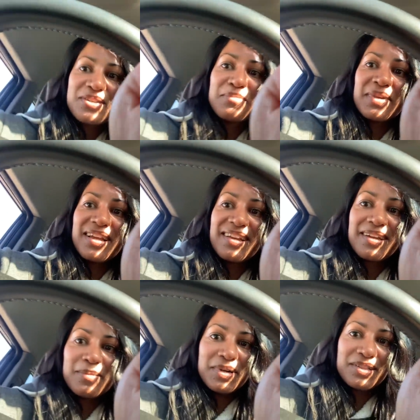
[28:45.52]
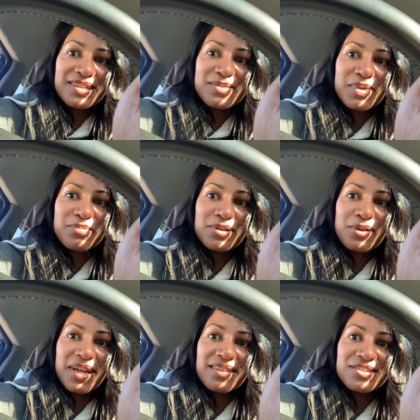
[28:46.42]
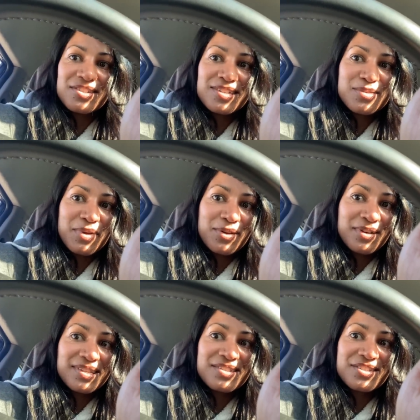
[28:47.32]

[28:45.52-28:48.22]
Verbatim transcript: complaining about these people looking at the chickens, but look at these